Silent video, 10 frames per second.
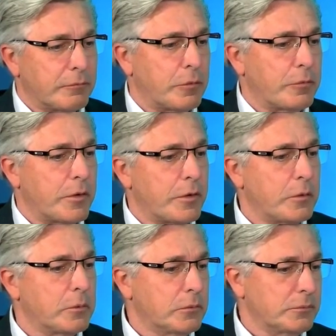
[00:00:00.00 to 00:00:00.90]
the
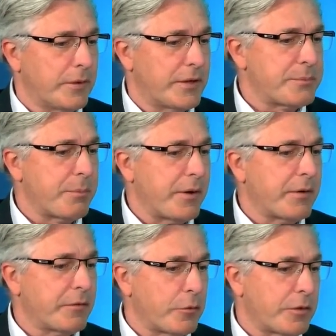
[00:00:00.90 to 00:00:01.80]
whole
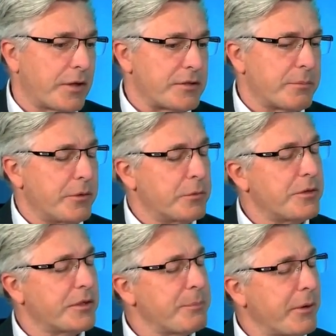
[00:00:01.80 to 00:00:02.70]
experience or customer
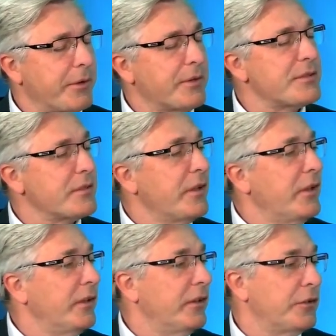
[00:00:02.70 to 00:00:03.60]
user experience,
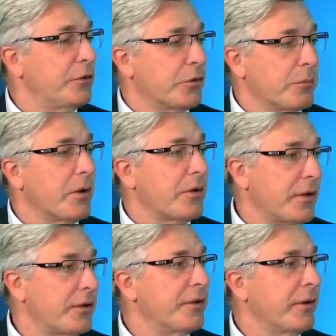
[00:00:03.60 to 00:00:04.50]
it took about
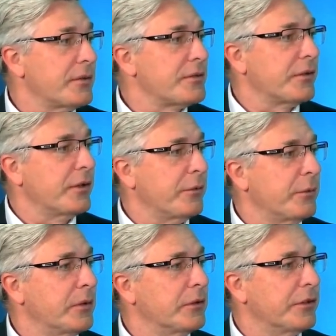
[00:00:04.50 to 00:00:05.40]
8 years to get a
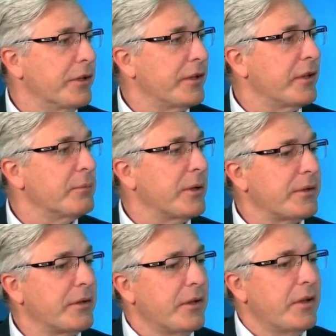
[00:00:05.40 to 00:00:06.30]
really good data.
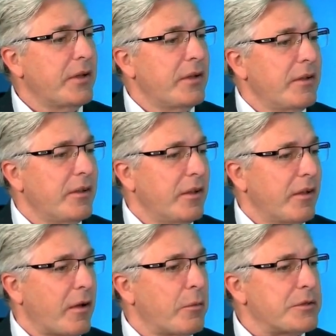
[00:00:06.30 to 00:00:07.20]
But
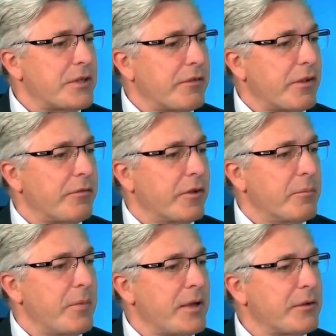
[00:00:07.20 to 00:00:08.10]
I would say that the
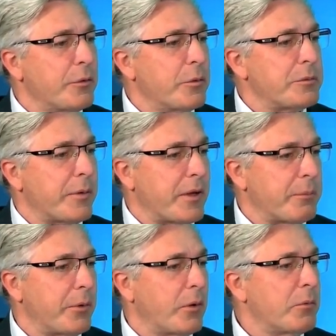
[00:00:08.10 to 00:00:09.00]
main groups that
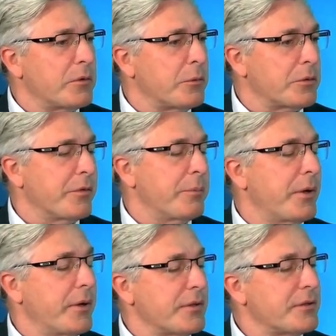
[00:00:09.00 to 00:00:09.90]
had problems was the
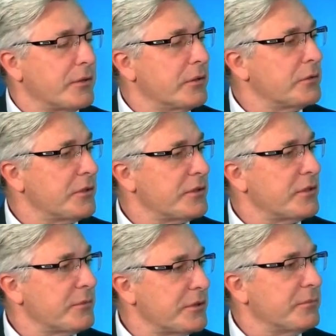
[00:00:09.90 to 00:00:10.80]
pay-as-you-go
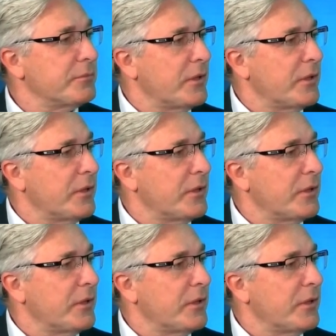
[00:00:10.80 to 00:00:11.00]
systems.